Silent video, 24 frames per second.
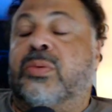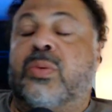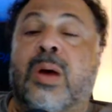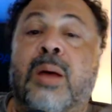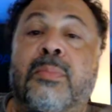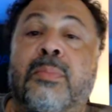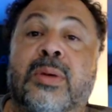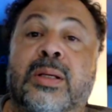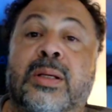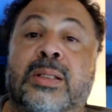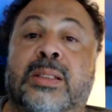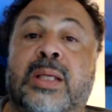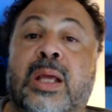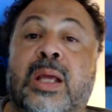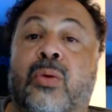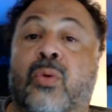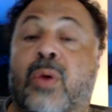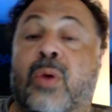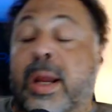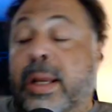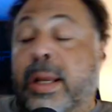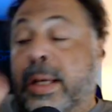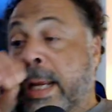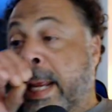Well, I'm going to say
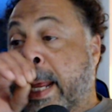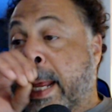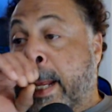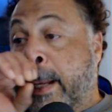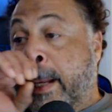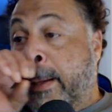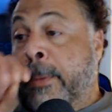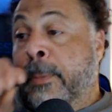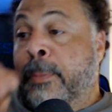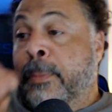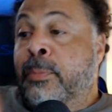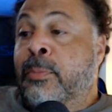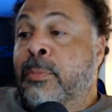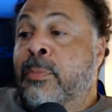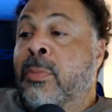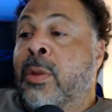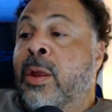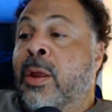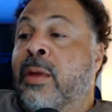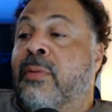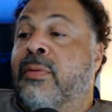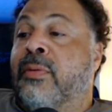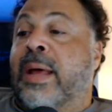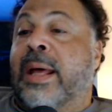right now
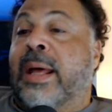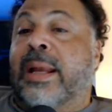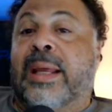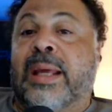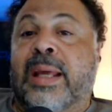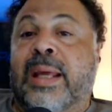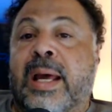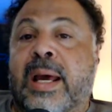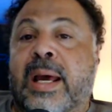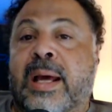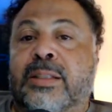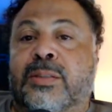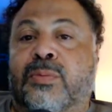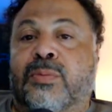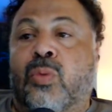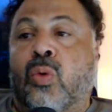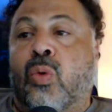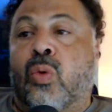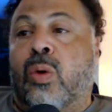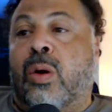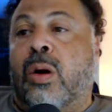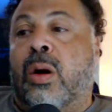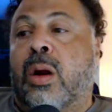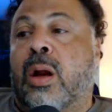that he has
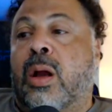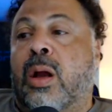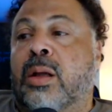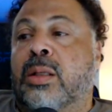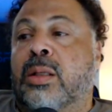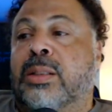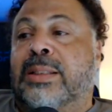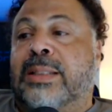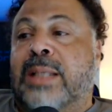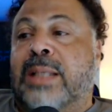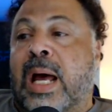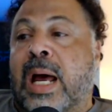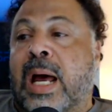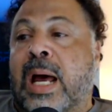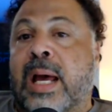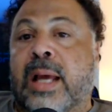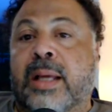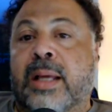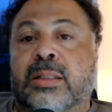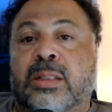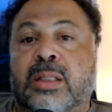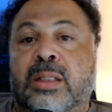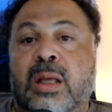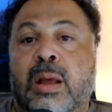more
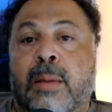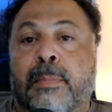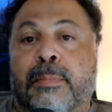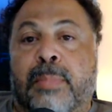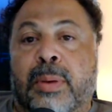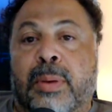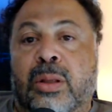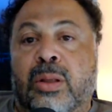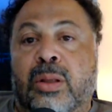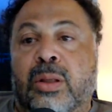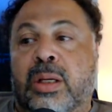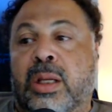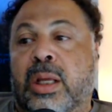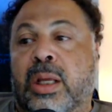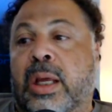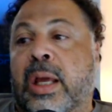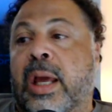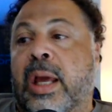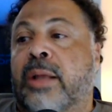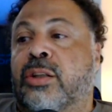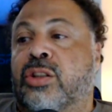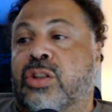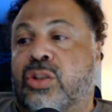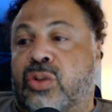size, ability,
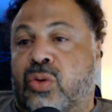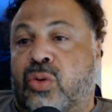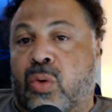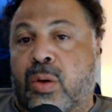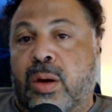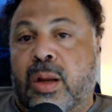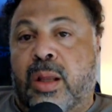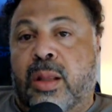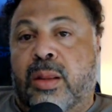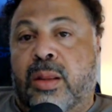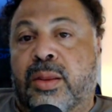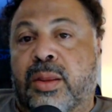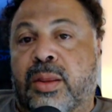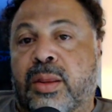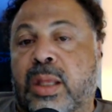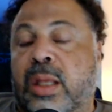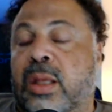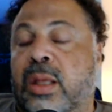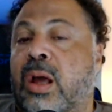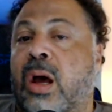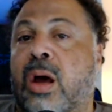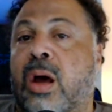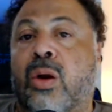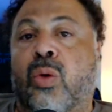and strength than
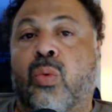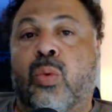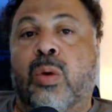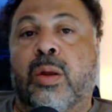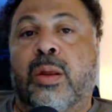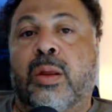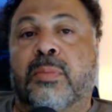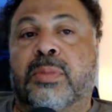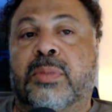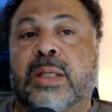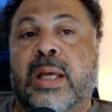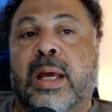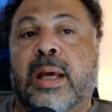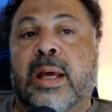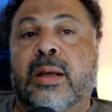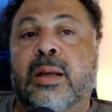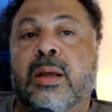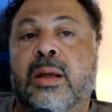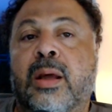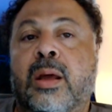Connor Williams had.